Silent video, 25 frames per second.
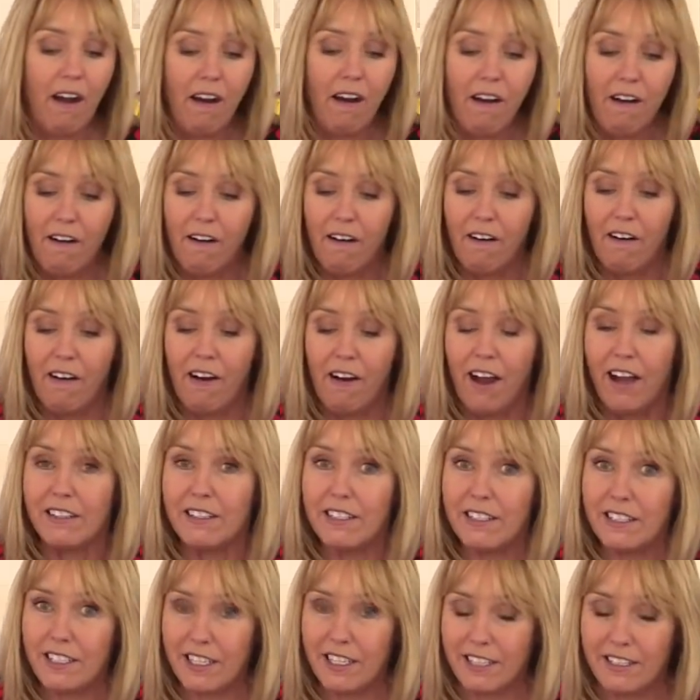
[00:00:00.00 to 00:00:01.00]
Oh,
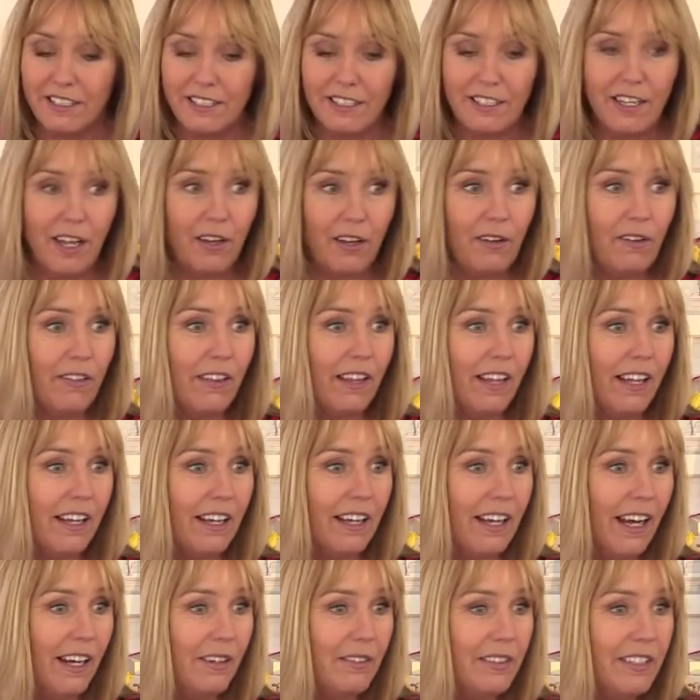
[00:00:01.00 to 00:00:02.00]
didn't know
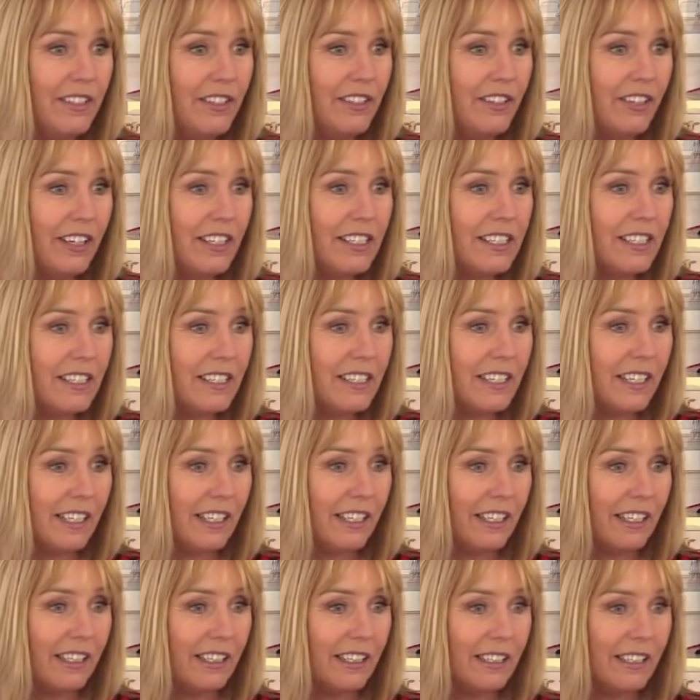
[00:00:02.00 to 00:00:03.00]
that. How
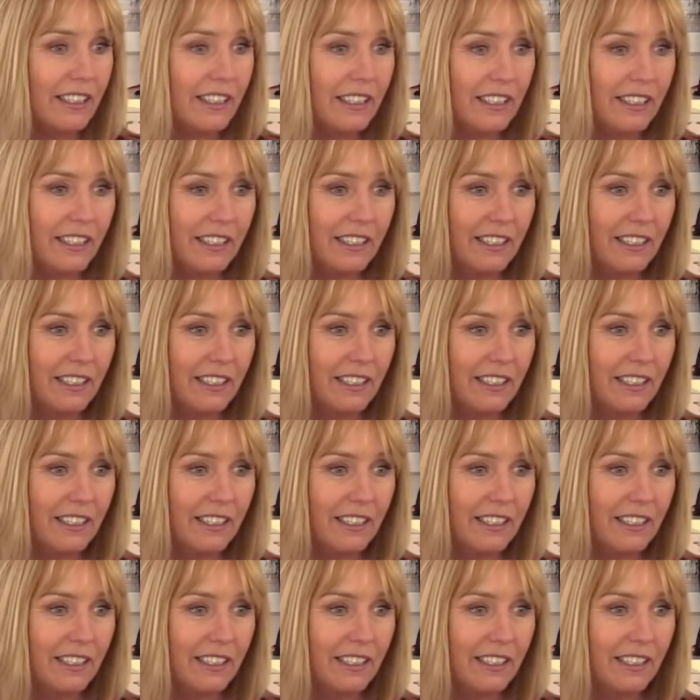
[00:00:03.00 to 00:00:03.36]
interesting.